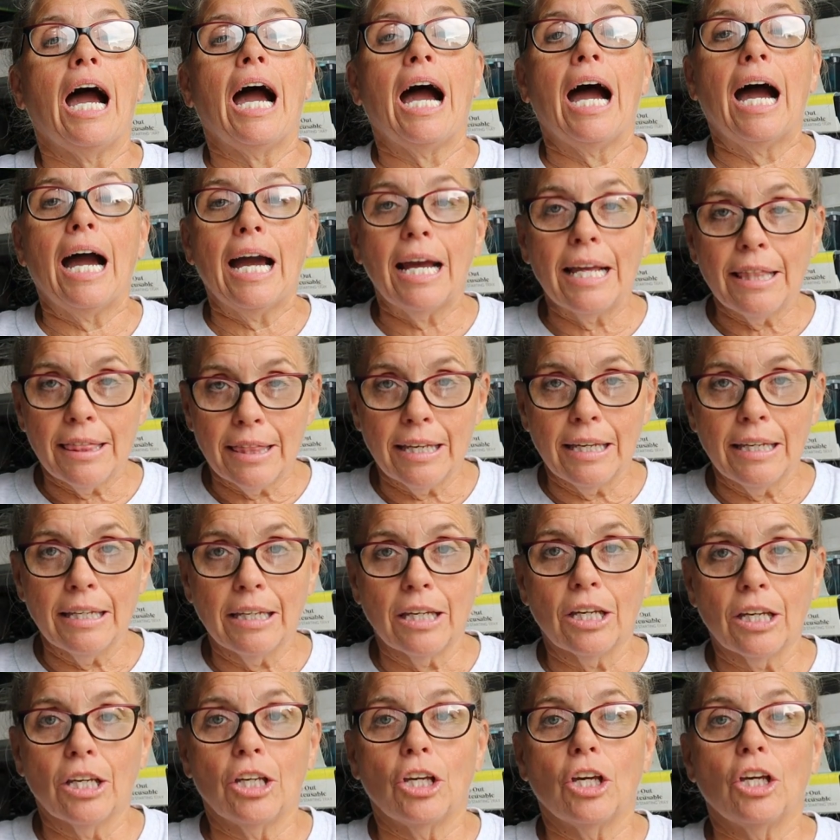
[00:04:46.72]
I
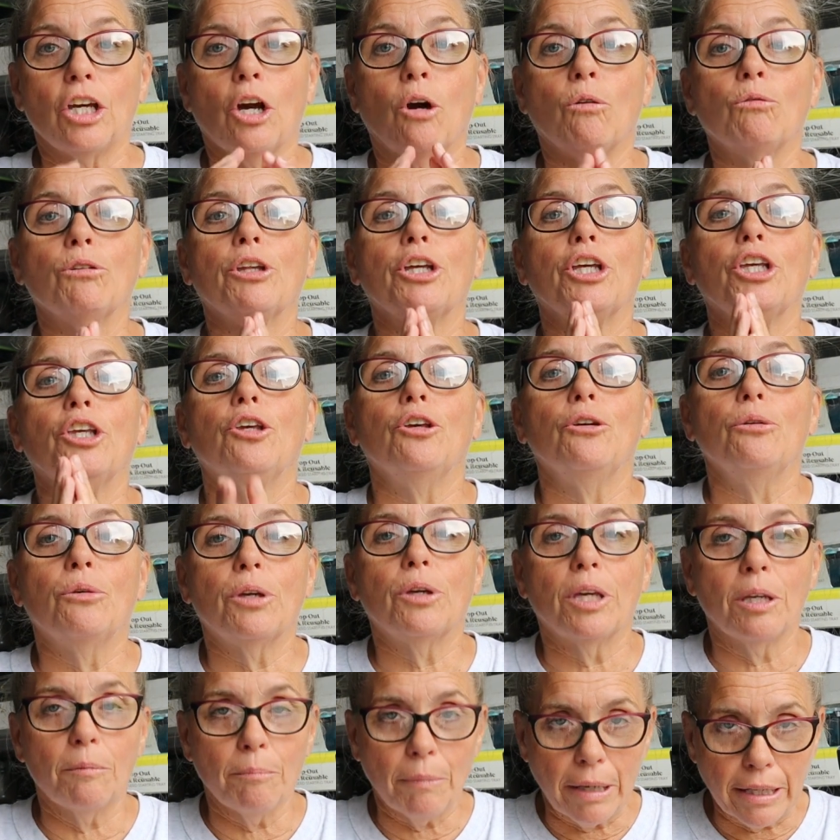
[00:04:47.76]
think only you
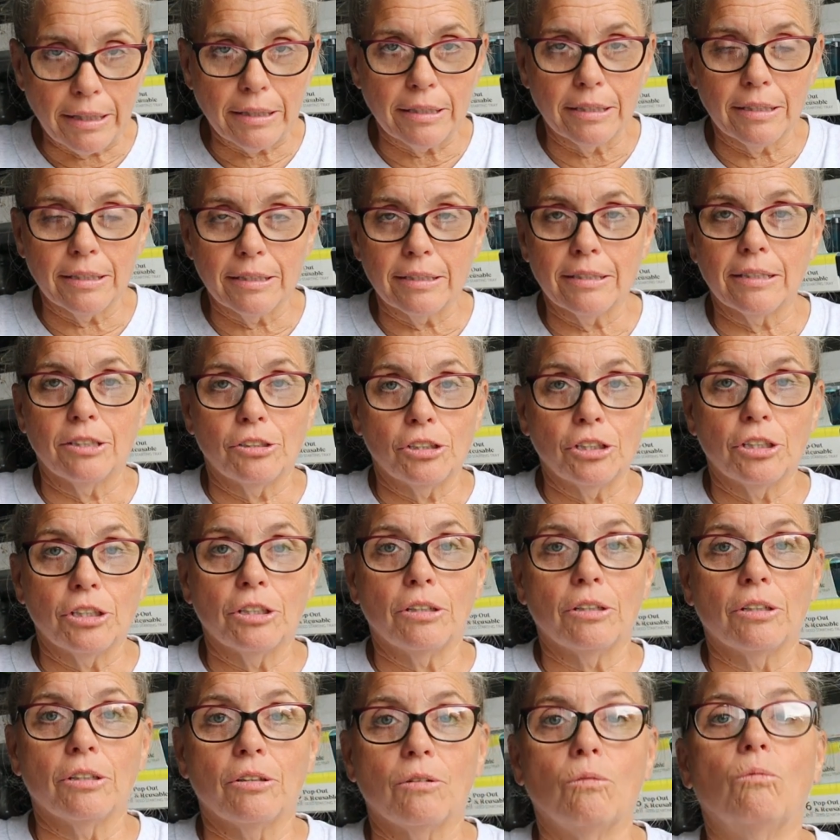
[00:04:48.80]
can make the
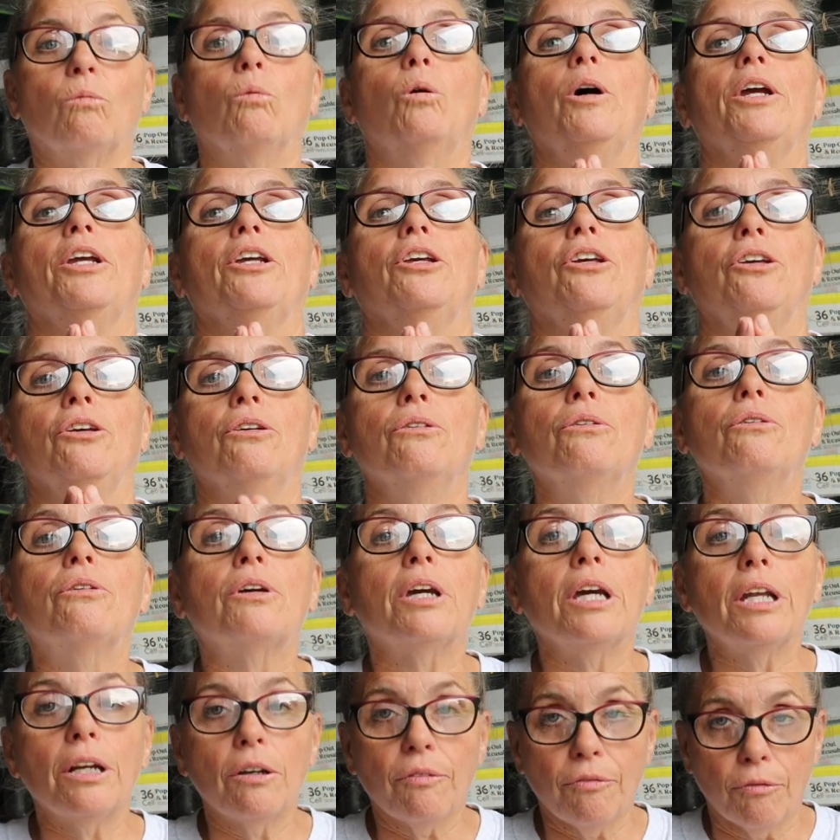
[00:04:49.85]
decision what you
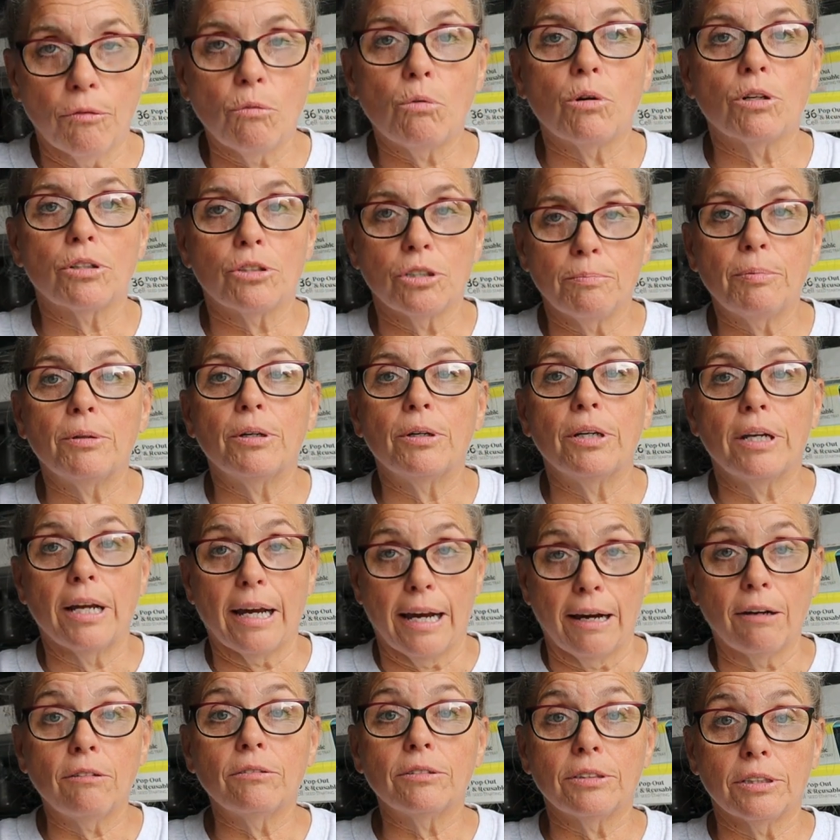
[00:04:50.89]
can afford to put
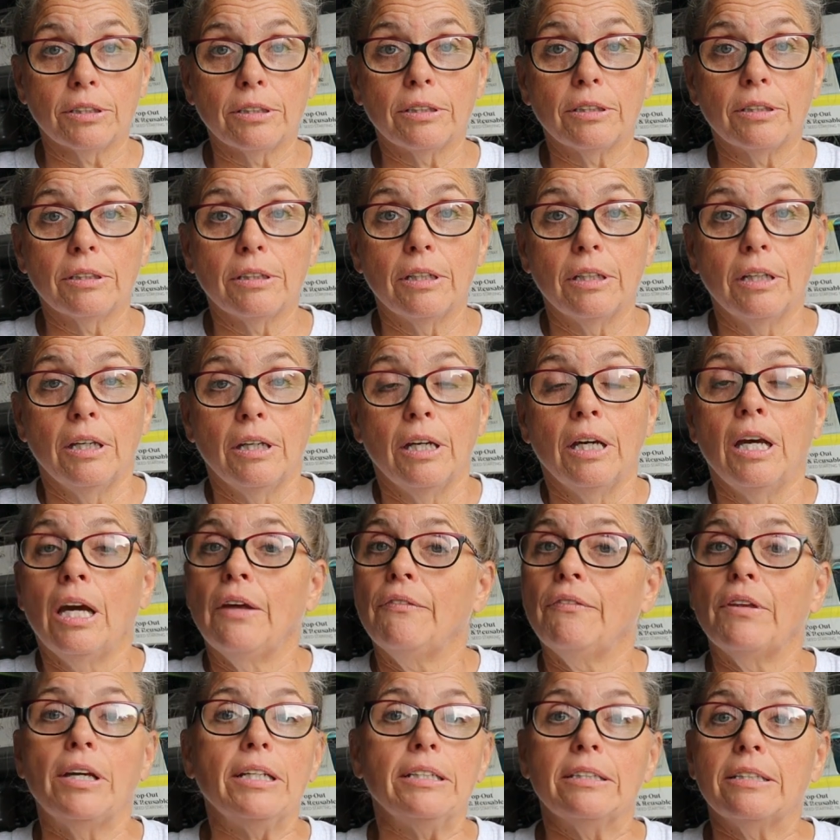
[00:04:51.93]
out
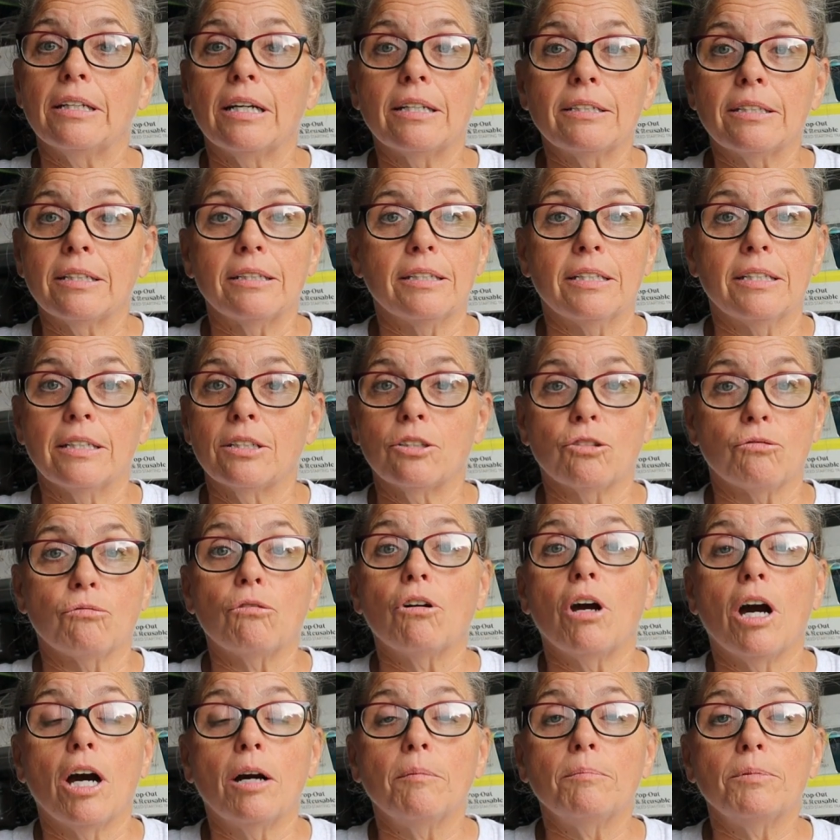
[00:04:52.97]
that doesn't
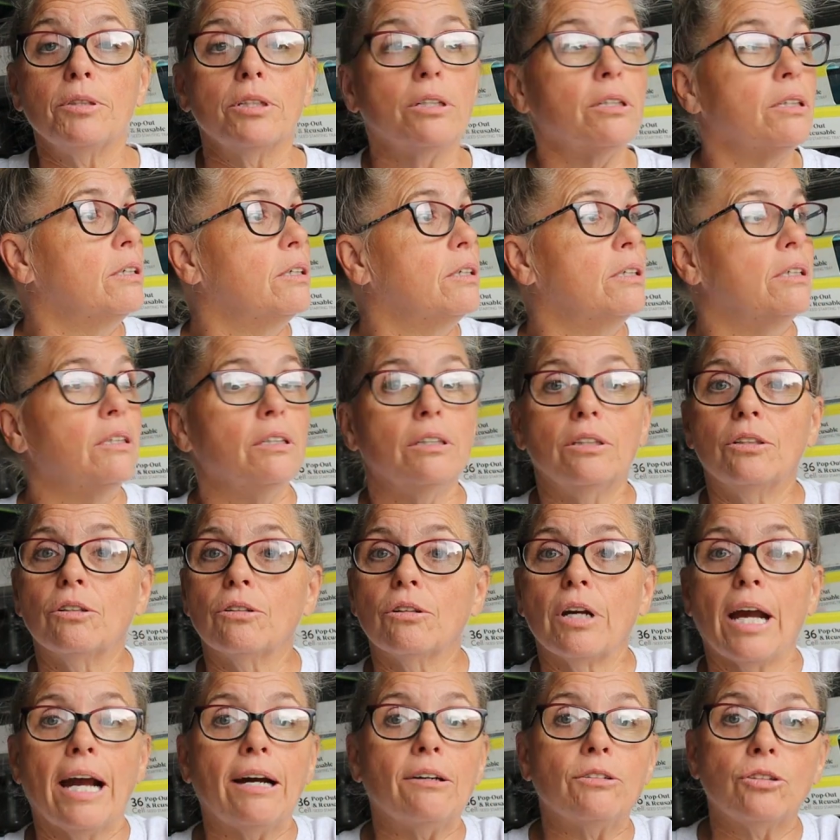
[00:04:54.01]
disrupt
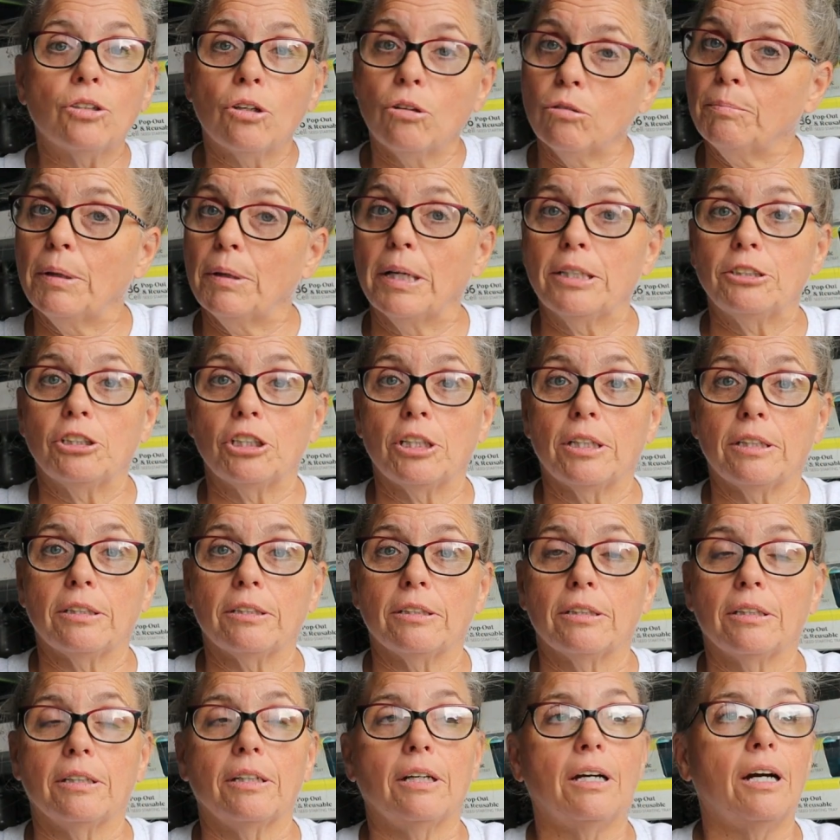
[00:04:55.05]
your household
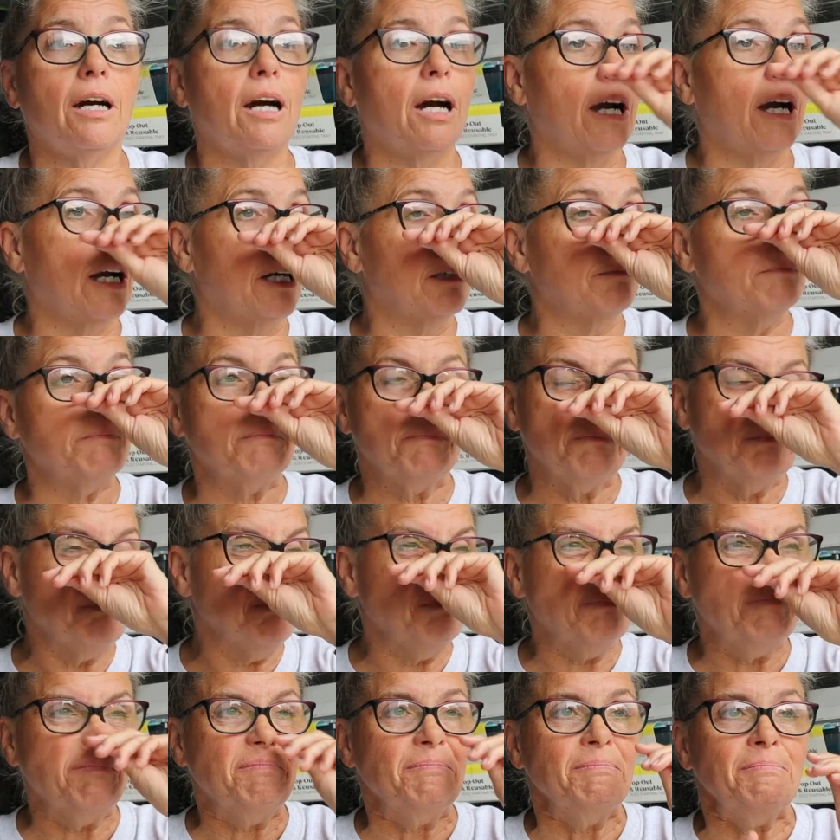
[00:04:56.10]
budget.
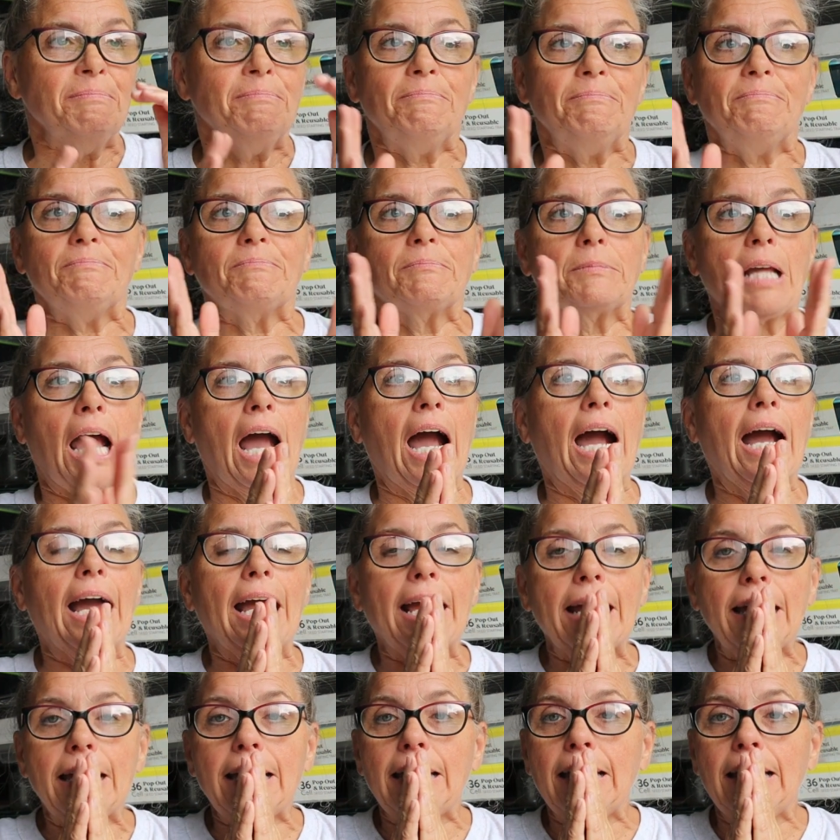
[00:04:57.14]

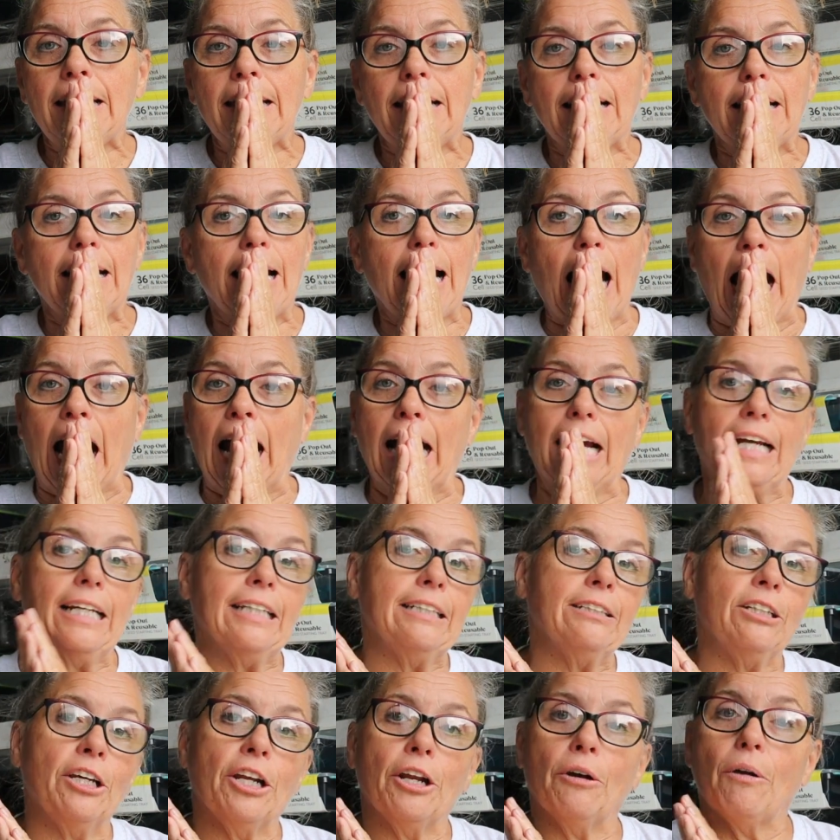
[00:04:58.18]
I
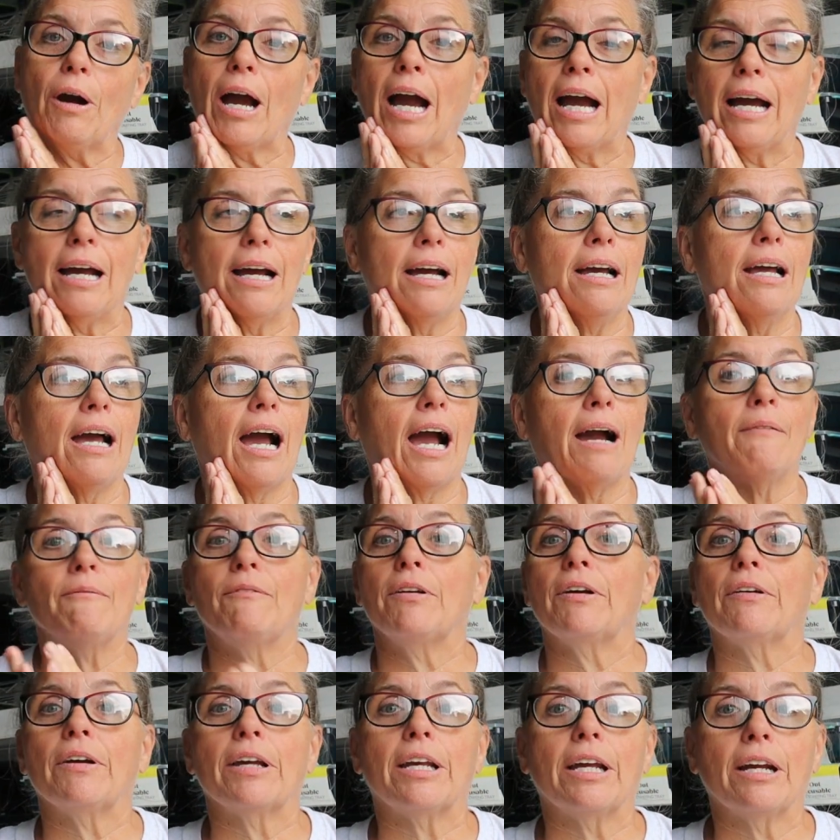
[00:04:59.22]
you know, I'm
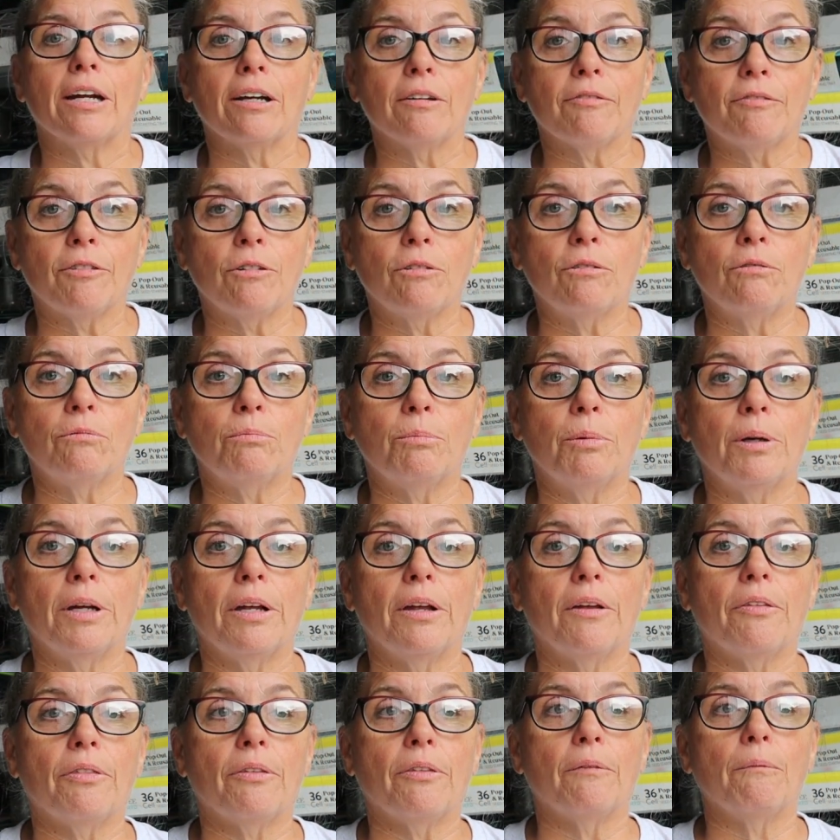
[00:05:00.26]
very careful
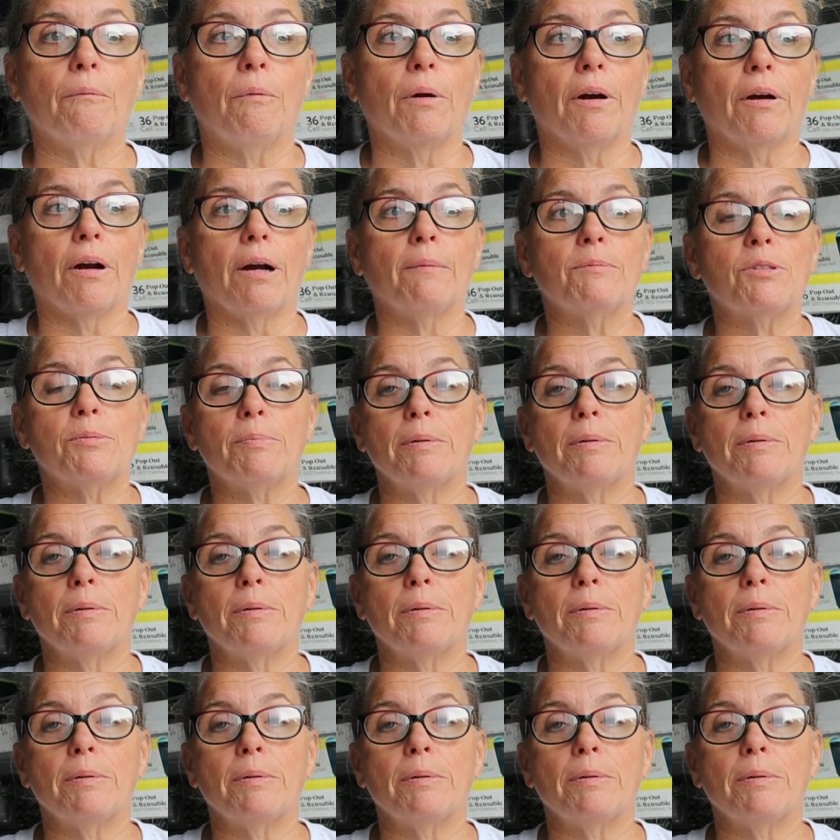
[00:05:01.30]
with where I'm